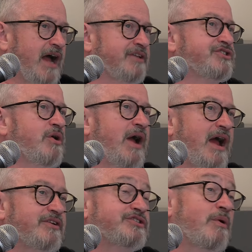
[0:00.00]
and so I
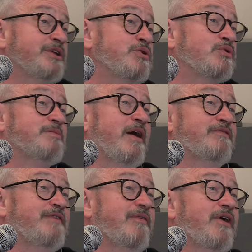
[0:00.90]
had so I talked about
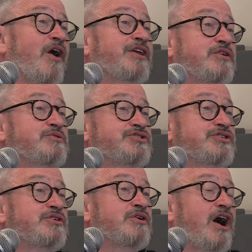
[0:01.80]
the fact that I used
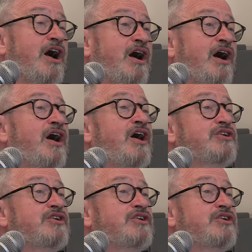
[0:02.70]
to uh,